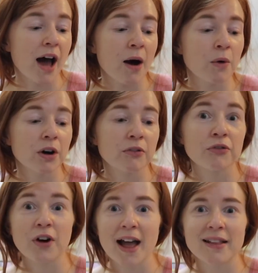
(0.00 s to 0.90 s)
our
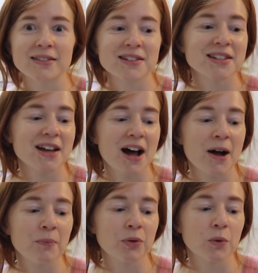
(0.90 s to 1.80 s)
friends,
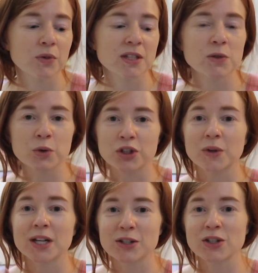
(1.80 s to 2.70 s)
since we're
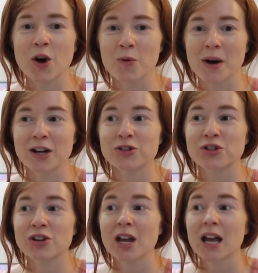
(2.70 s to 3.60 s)
doing so much